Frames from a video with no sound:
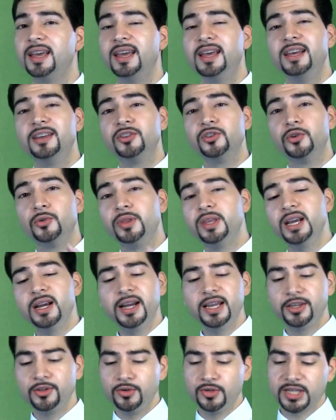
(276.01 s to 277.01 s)
So there I
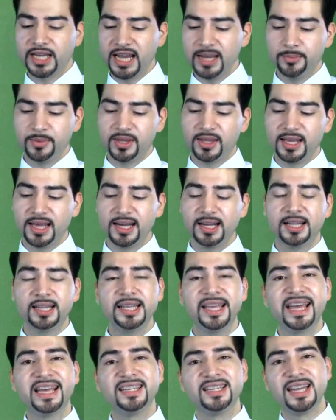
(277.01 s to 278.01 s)
used hypothetically
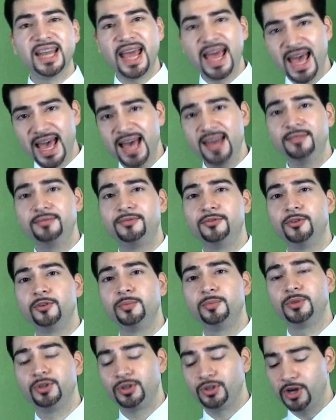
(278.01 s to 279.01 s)
as an adverb
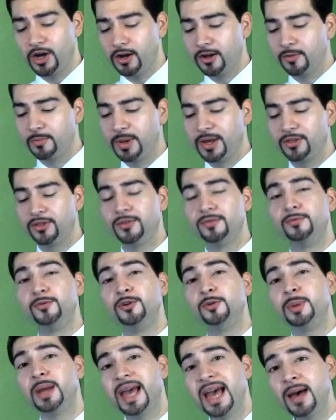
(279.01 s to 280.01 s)
to talk about the verb
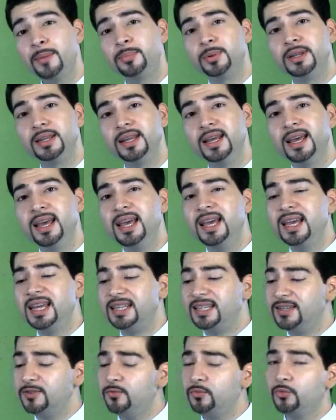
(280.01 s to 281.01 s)
happen. It
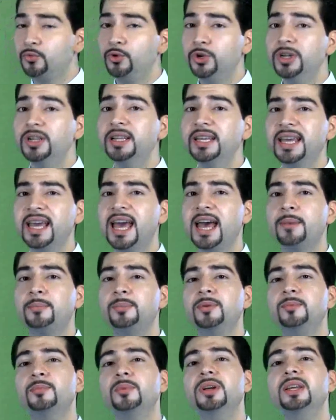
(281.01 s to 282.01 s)
didn't really
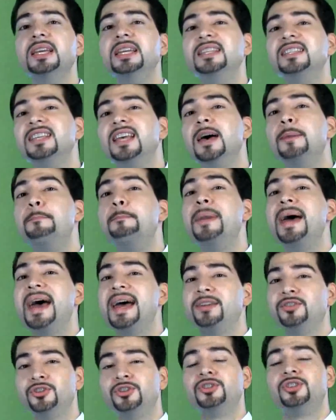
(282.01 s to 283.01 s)
happen, but it's
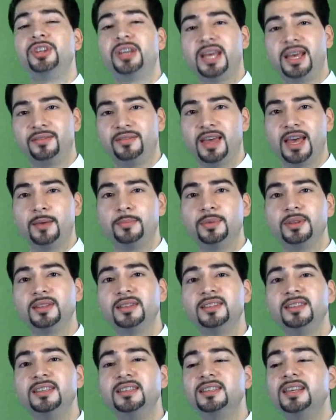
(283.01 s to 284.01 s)
imagined to have happened. This
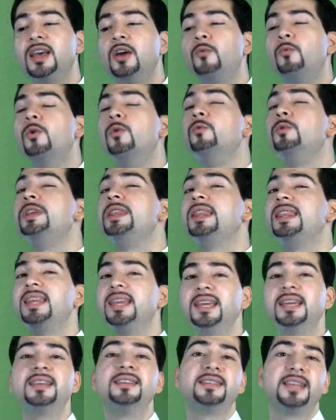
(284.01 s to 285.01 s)
is what we
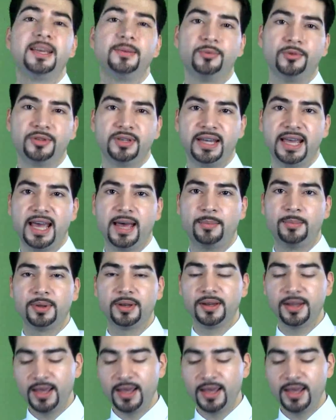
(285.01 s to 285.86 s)
think is able to happen.